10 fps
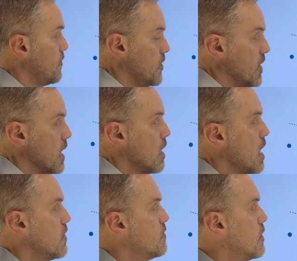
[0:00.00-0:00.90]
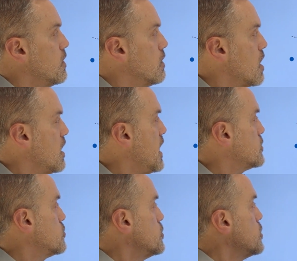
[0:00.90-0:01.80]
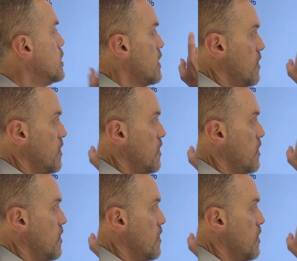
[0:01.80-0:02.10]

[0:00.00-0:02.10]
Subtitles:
if you've got a lot of extras,